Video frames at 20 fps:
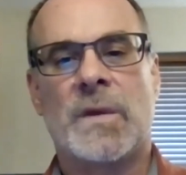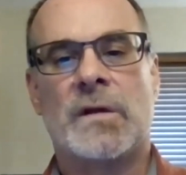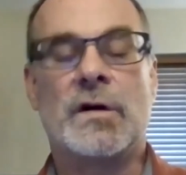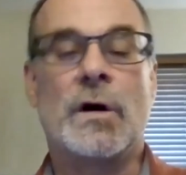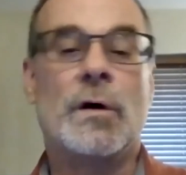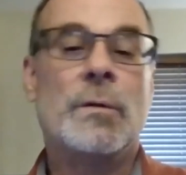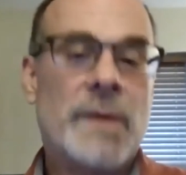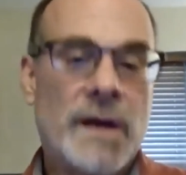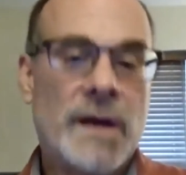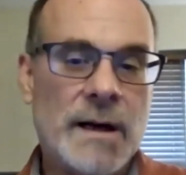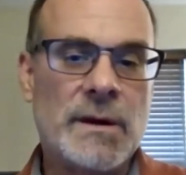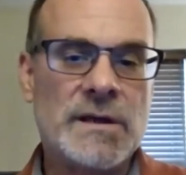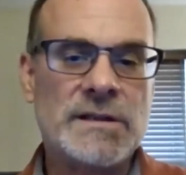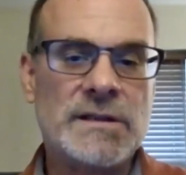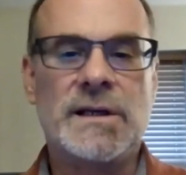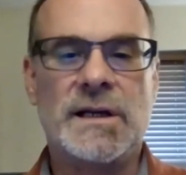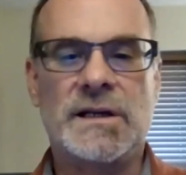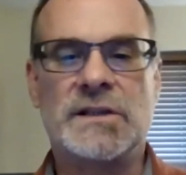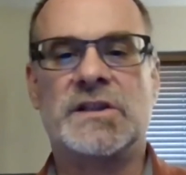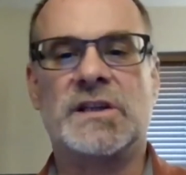So
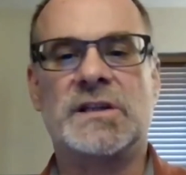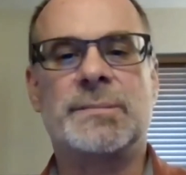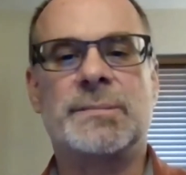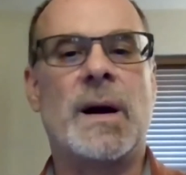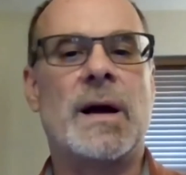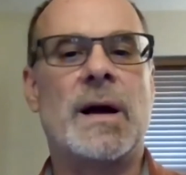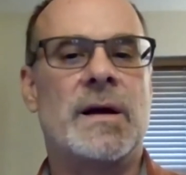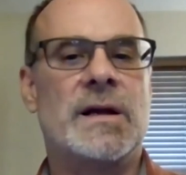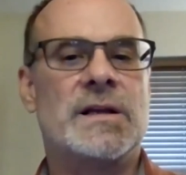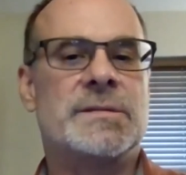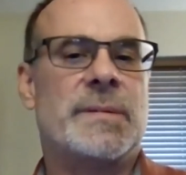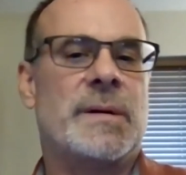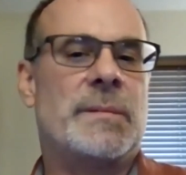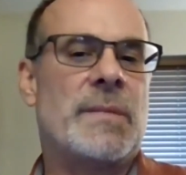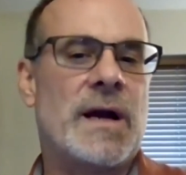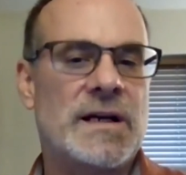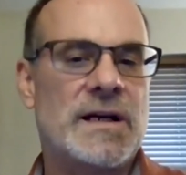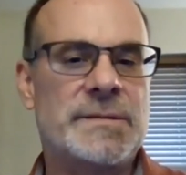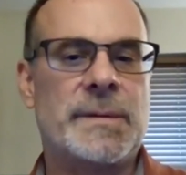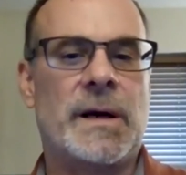anyways, it's been
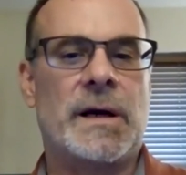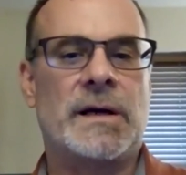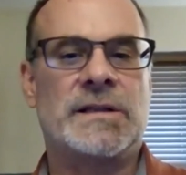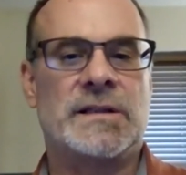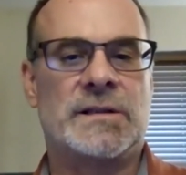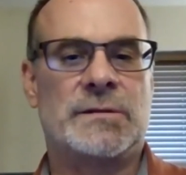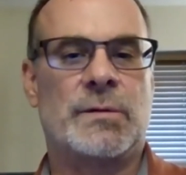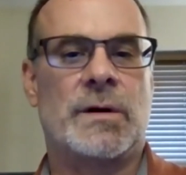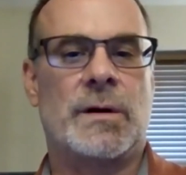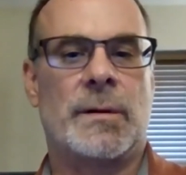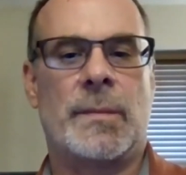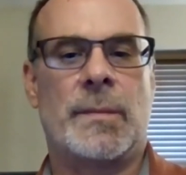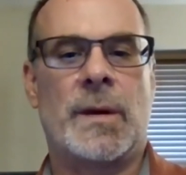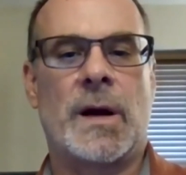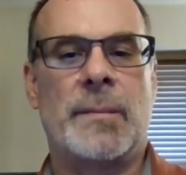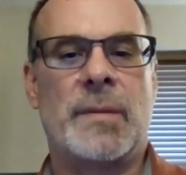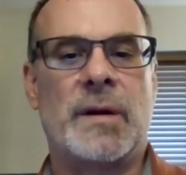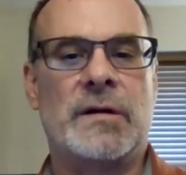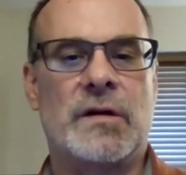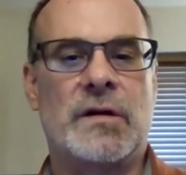my experience. It's what
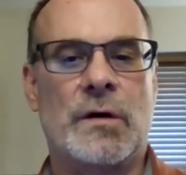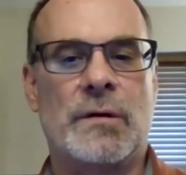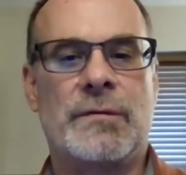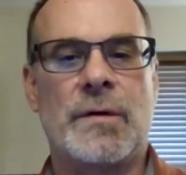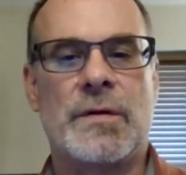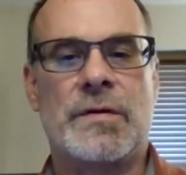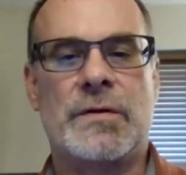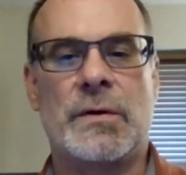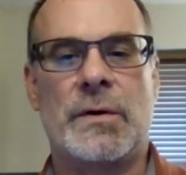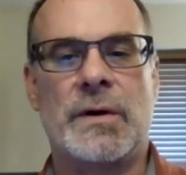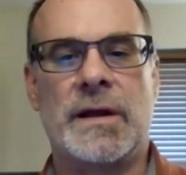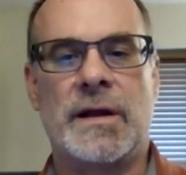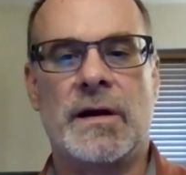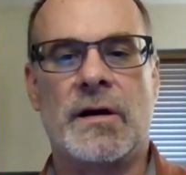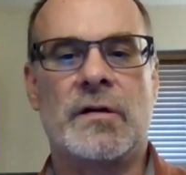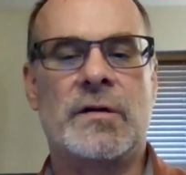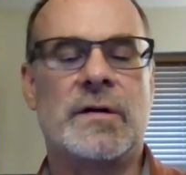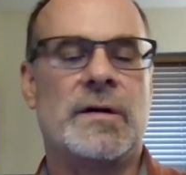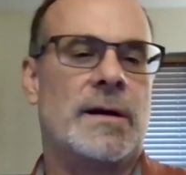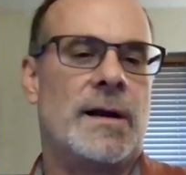I've been doing for 30
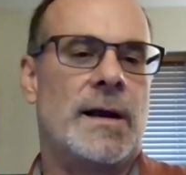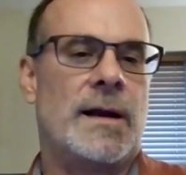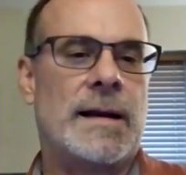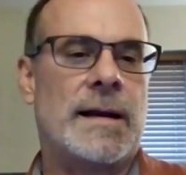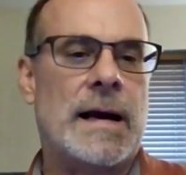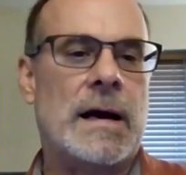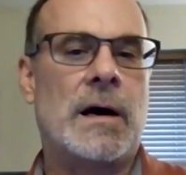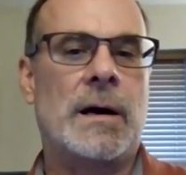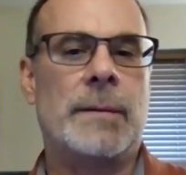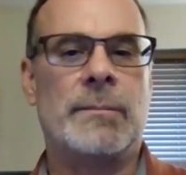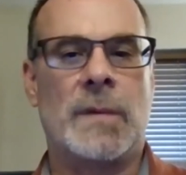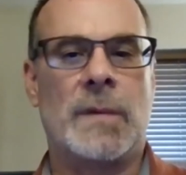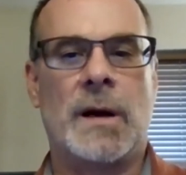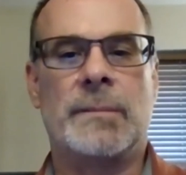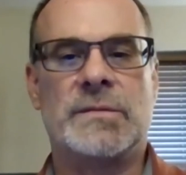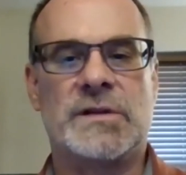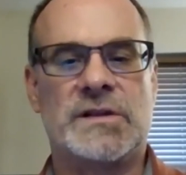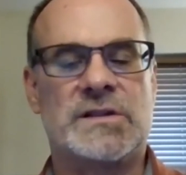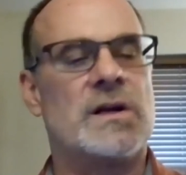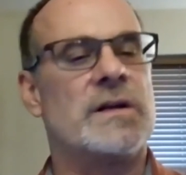years, and now
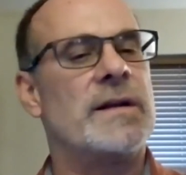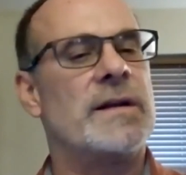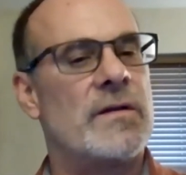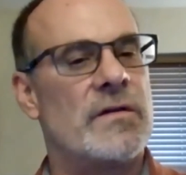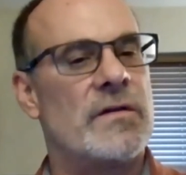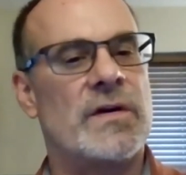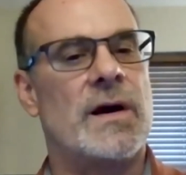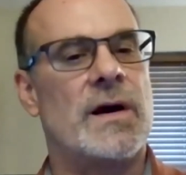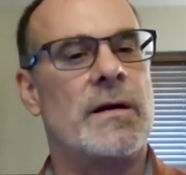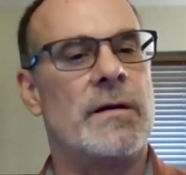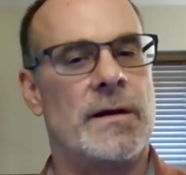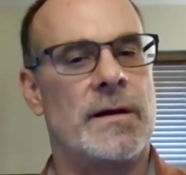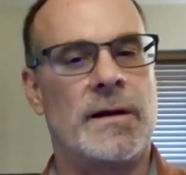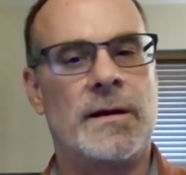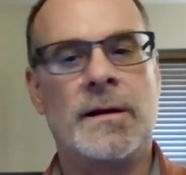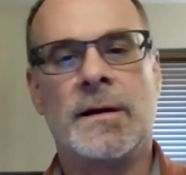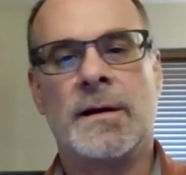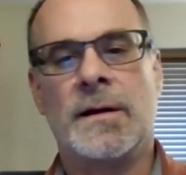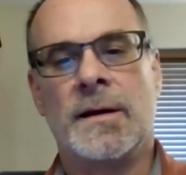I'm just on the other side of the